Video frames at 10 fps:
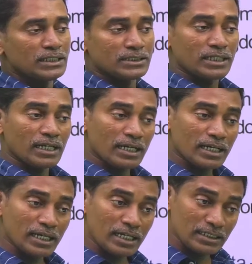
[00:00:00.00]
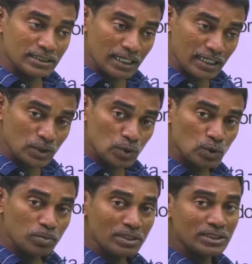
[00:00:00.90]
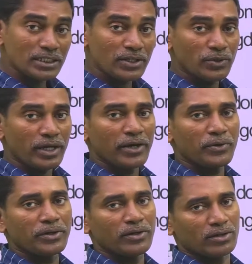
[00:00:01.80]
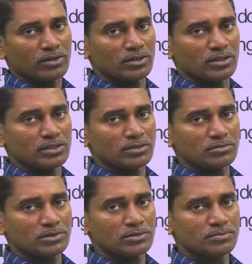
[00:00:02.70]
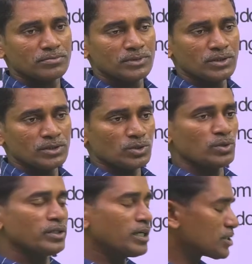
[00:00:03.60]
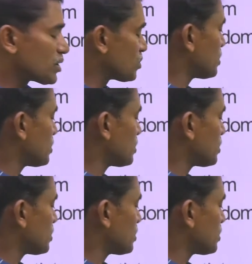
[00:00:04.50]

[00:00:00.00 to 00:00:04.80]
Cell organelles are also present in eukaryotic organisms. So, in addition to